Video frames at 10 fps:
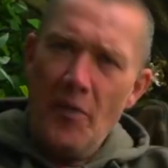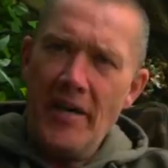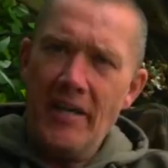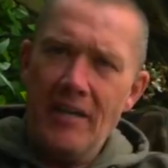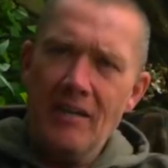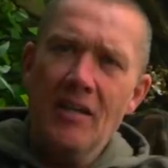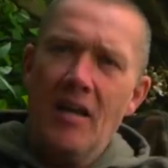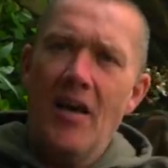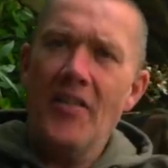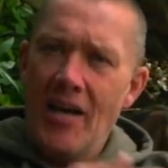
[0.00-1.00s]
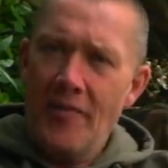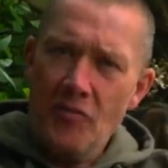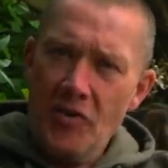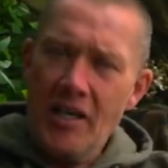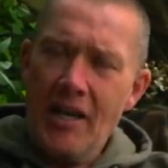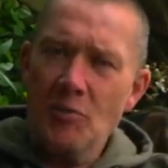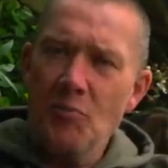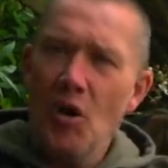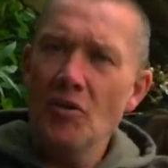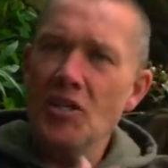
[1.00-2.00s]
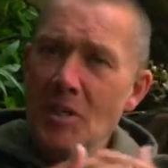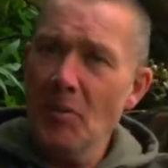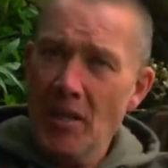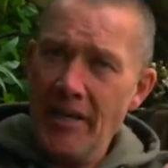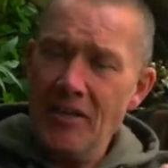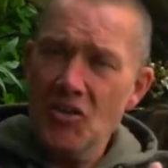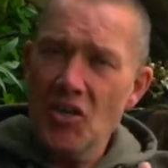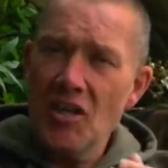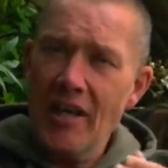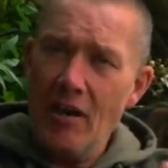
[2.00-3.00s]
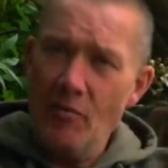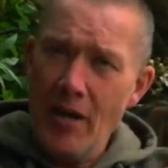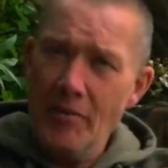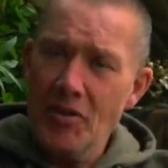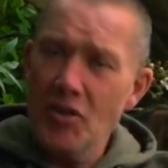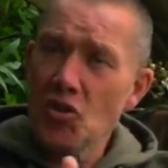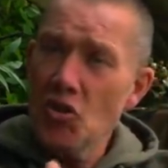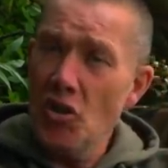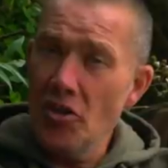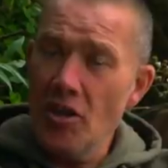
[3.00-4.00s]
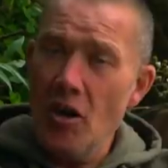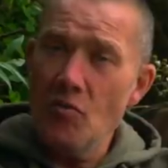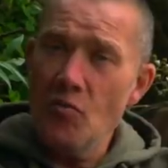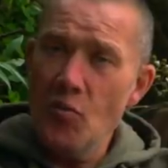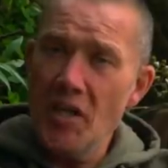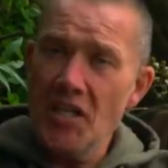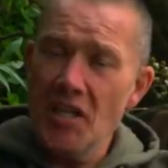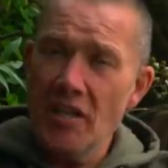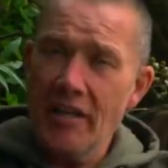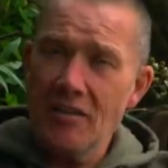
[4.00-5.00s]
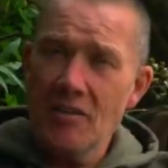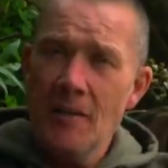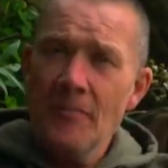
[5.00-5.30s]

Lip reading: bait in and then have a recast. But on deeper lakes, you can get away with it, certainly on weedier lakes.